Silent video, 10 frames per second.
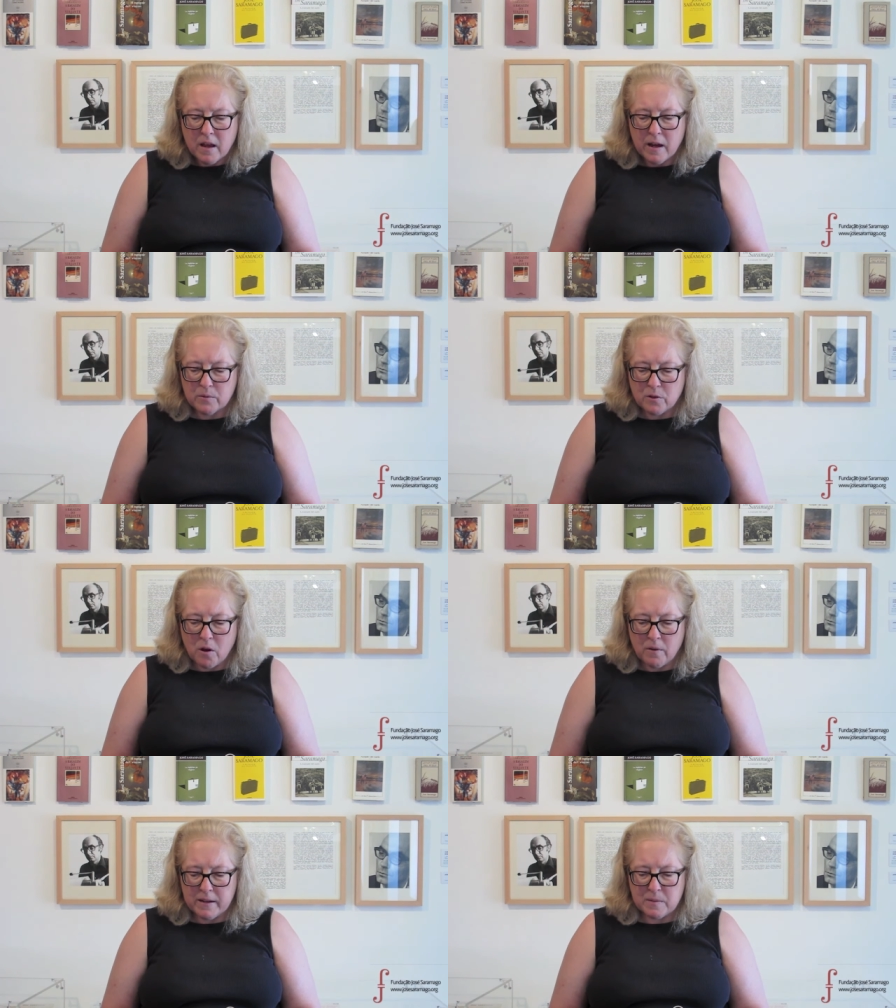It was
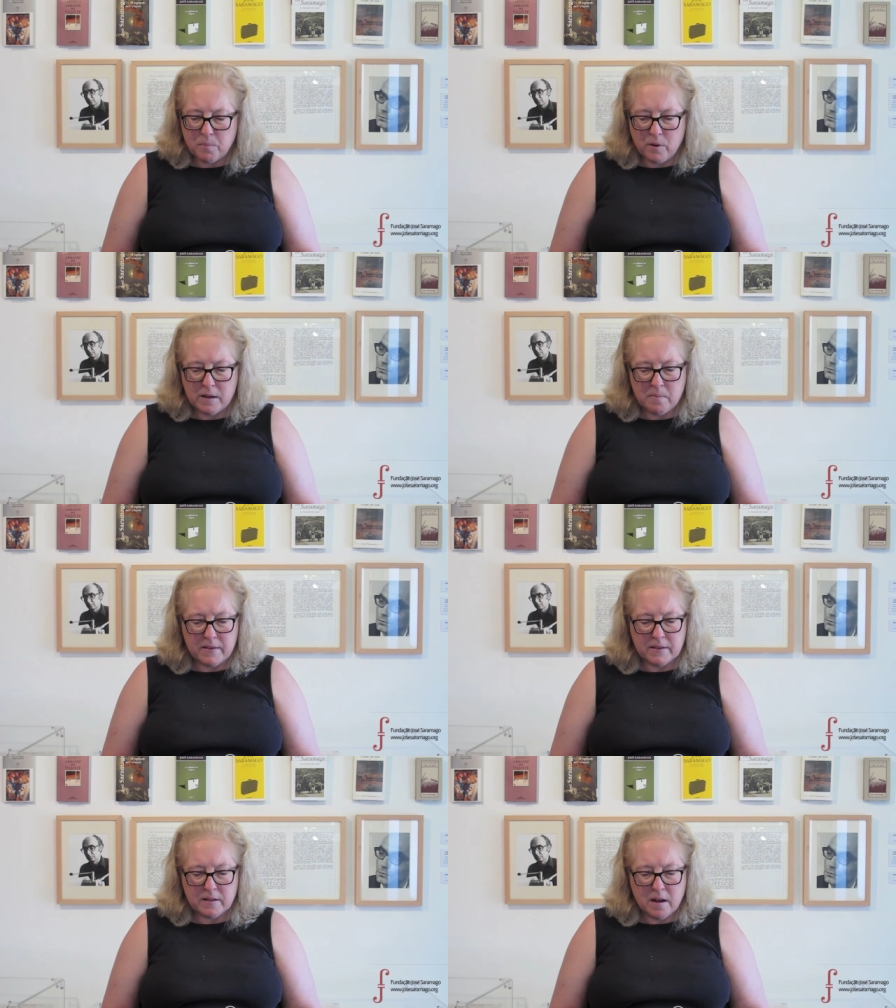already spring by
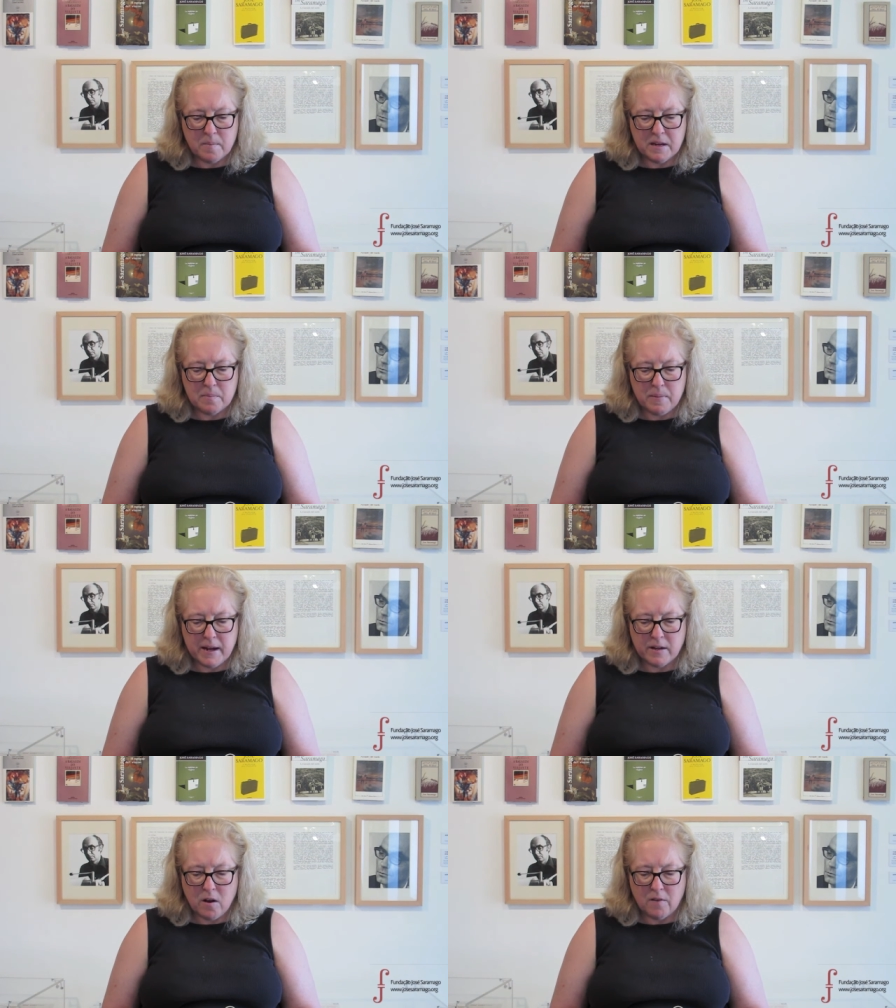the time he had
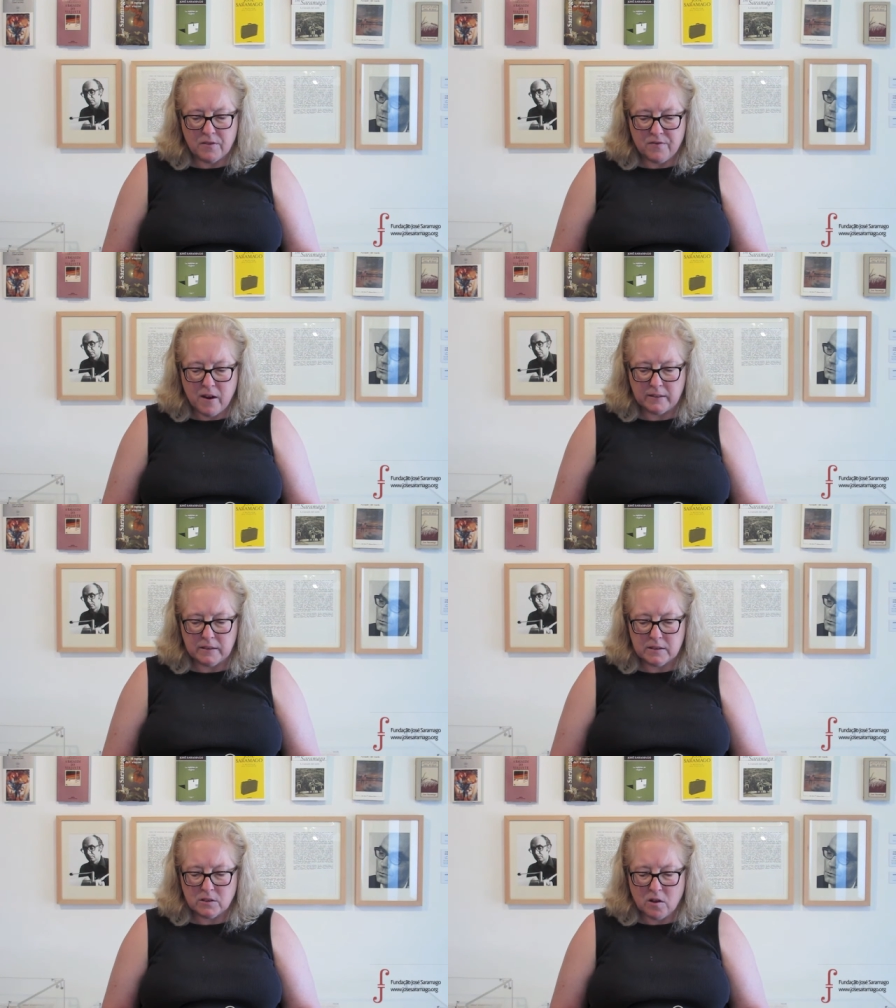paid off the final
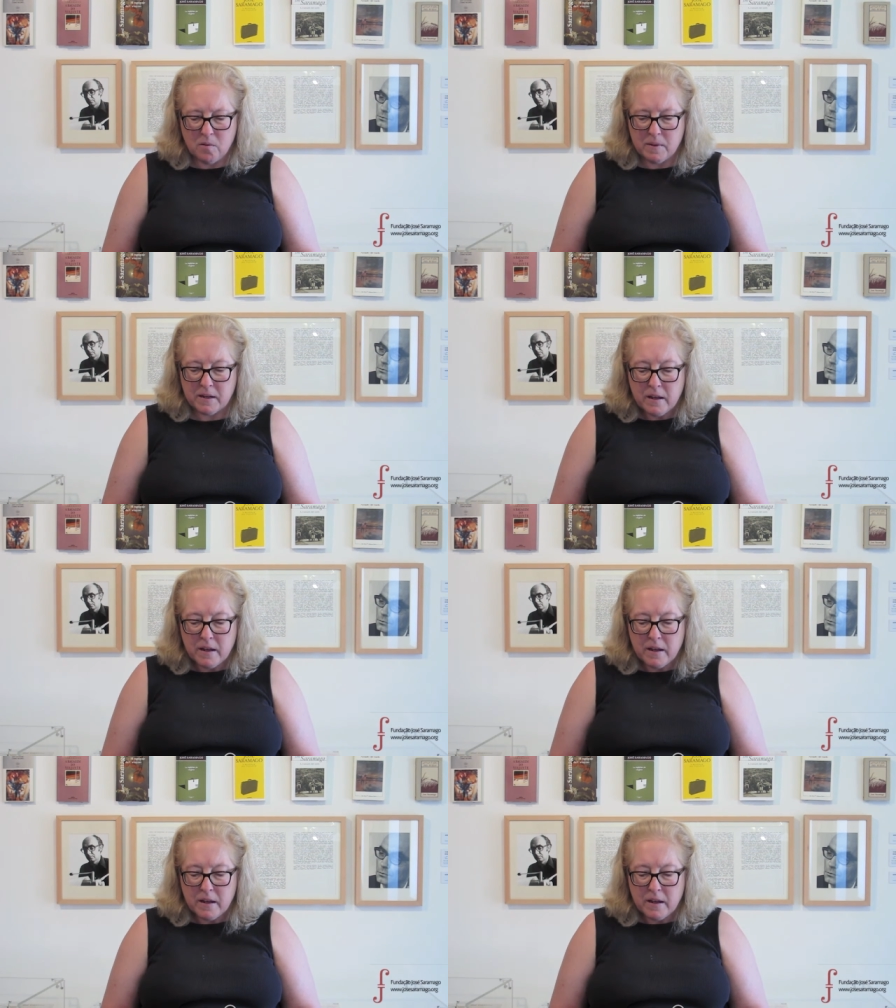installment